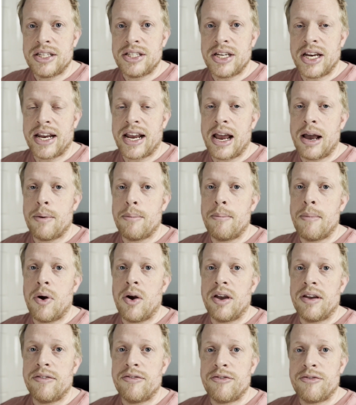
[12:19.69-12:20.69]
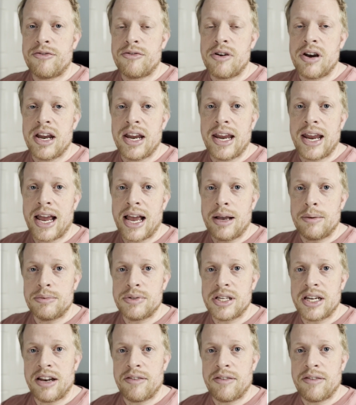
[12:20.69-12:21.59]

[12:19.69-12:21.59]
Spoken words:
check out my free Amazon